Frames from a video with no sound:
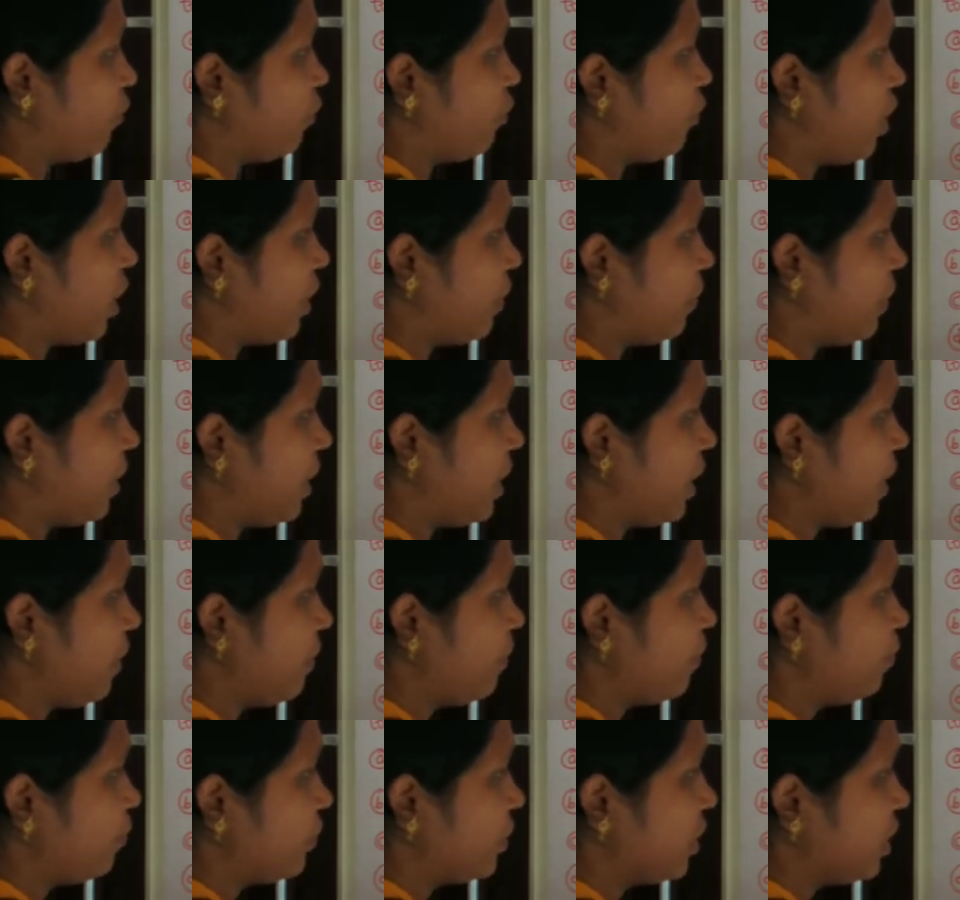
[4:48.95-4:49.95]
1 by
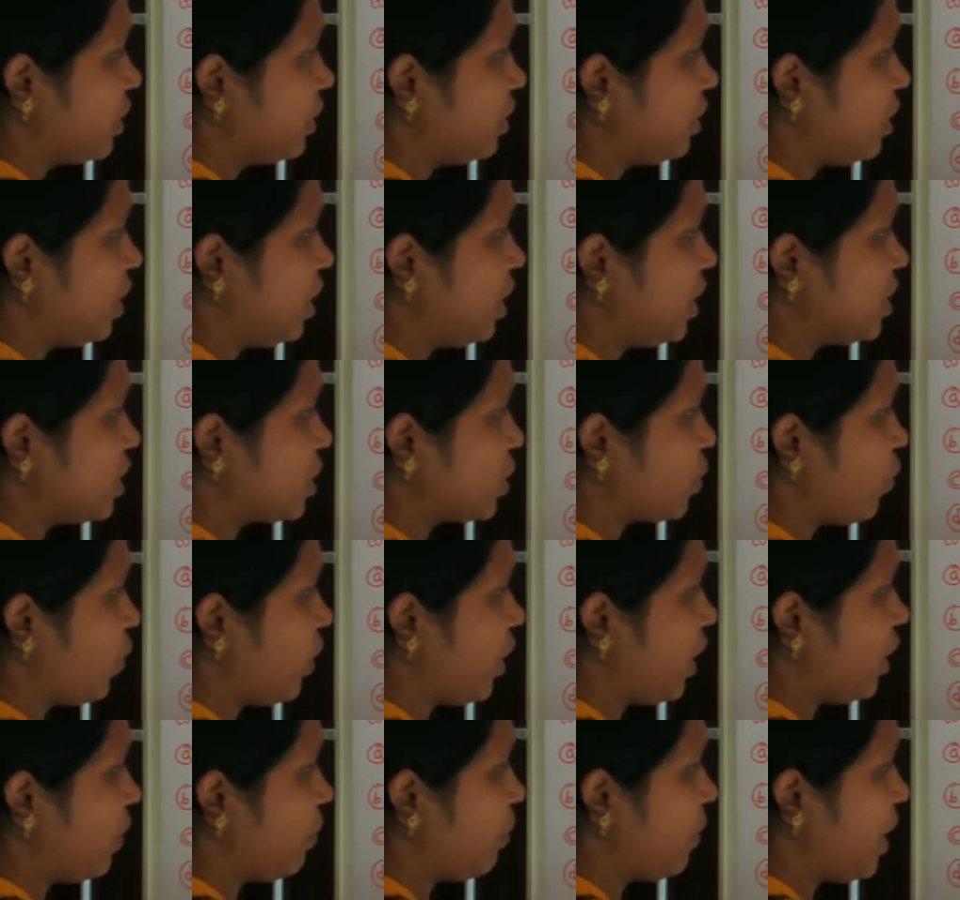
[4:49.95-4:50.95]
3
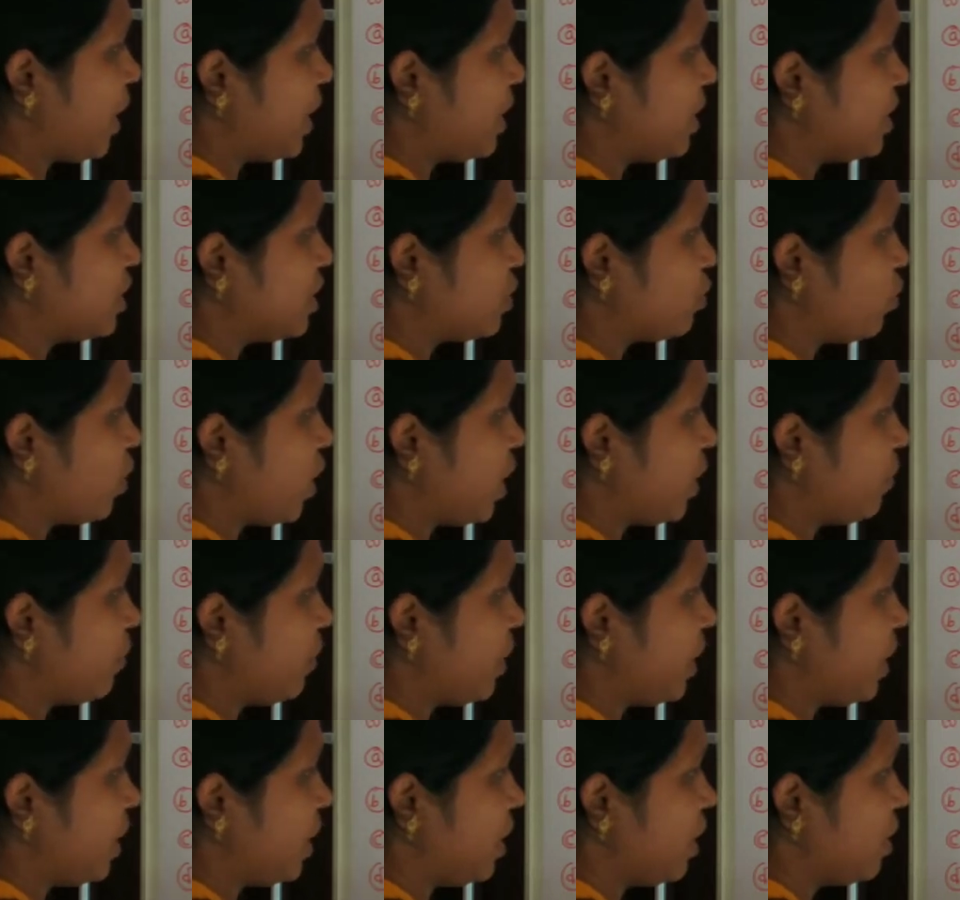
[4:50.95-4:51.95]
square minus 1
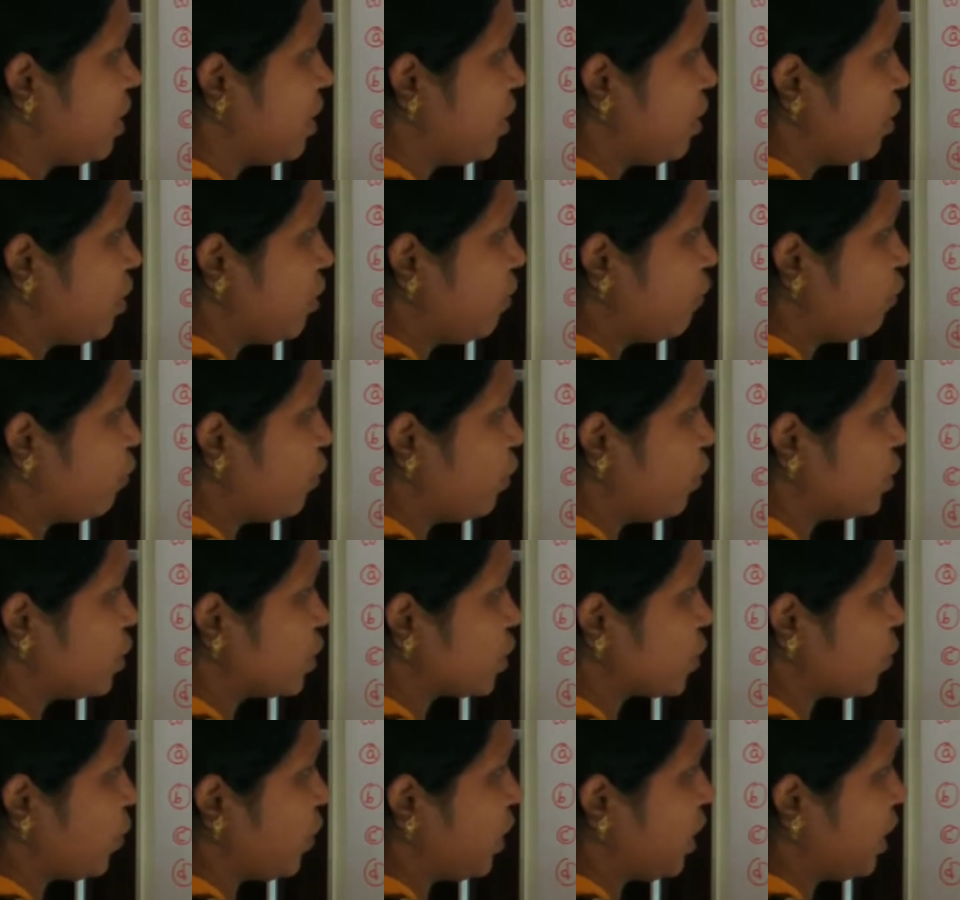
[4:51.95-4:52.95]
by 4
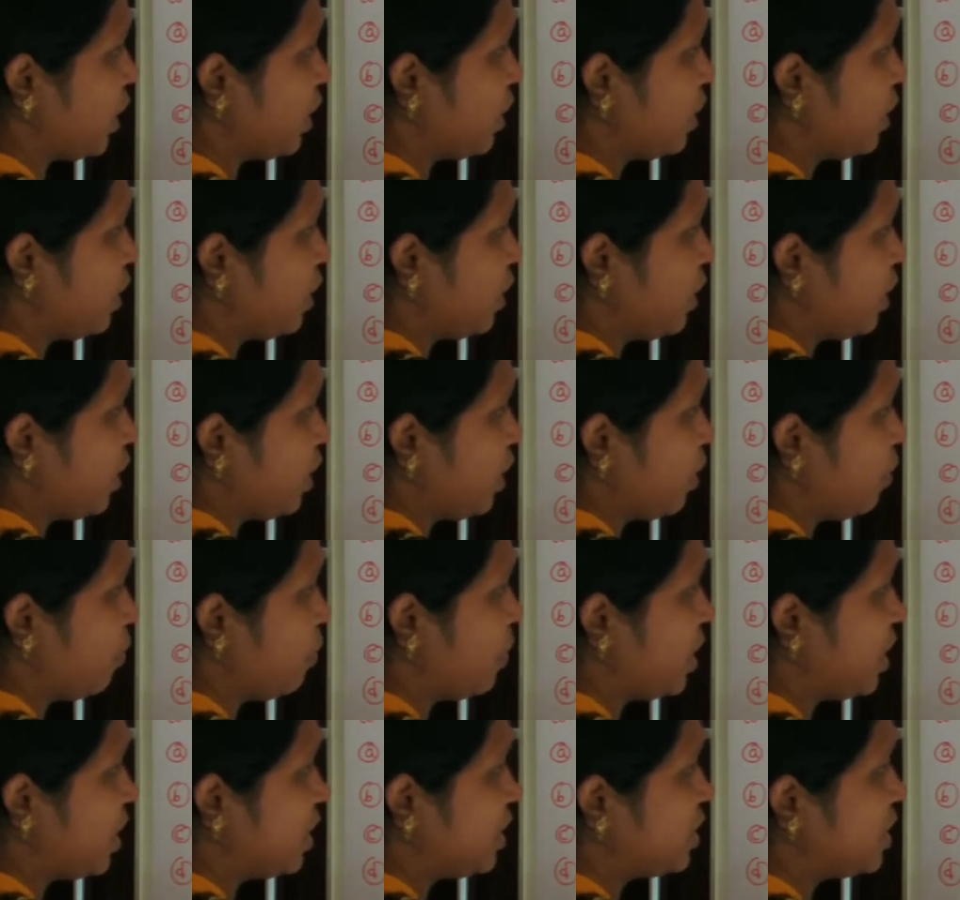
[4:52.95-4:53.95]
square
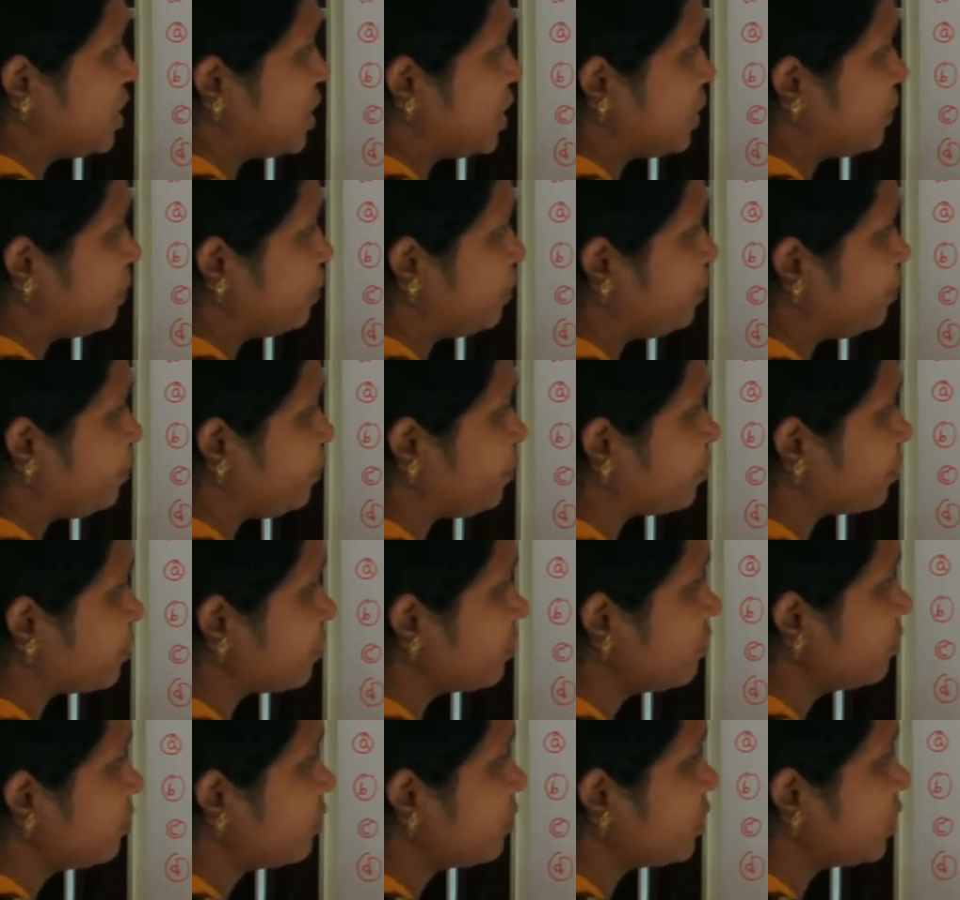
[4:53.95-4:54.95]
means
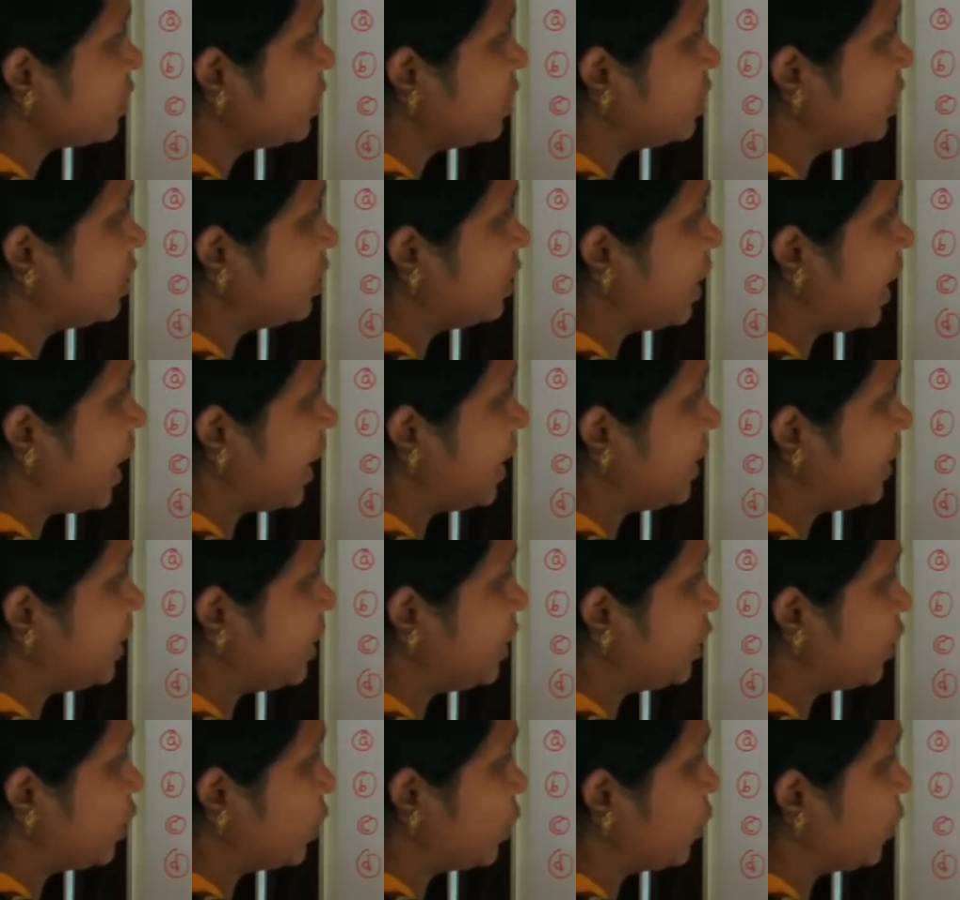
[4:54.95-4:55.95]
9
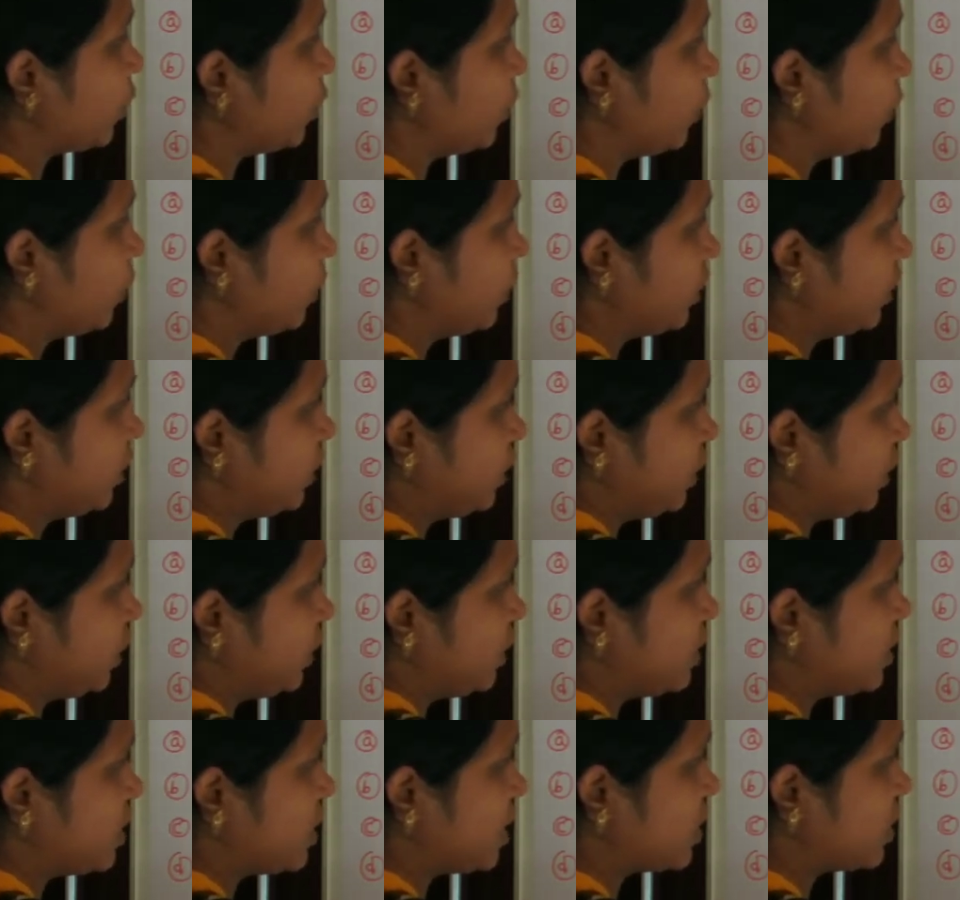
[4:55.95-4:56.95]
into
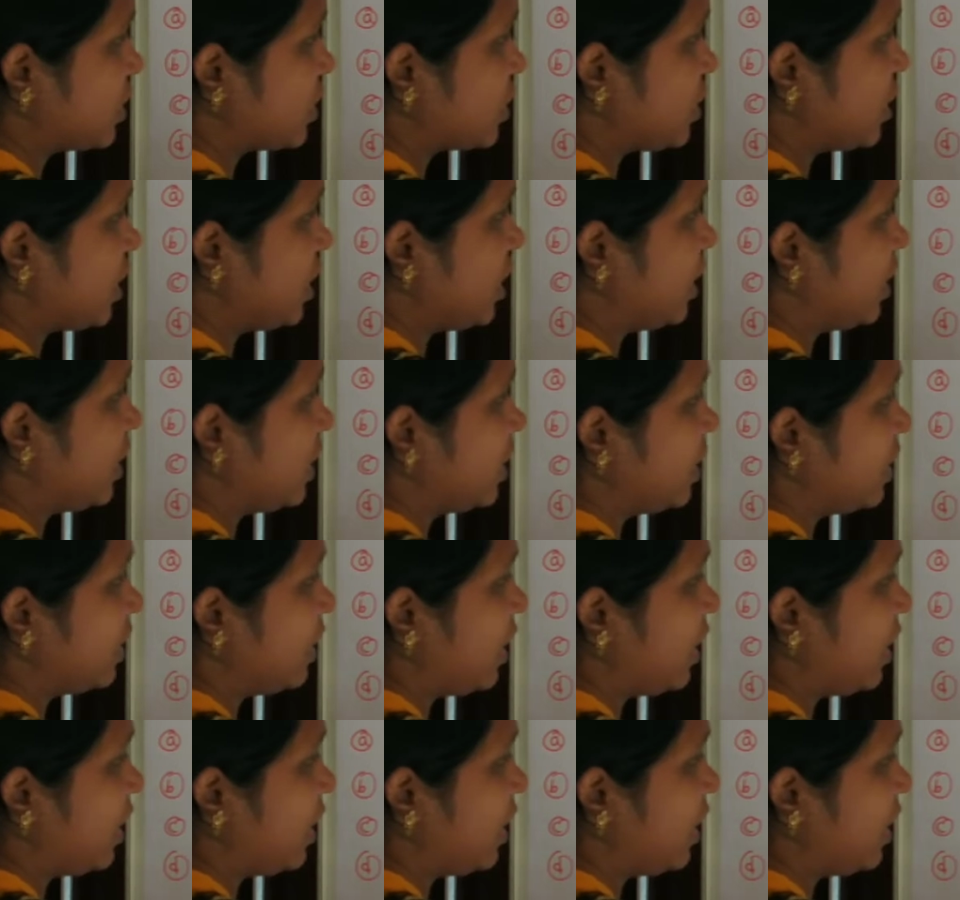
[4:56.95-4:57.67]
16.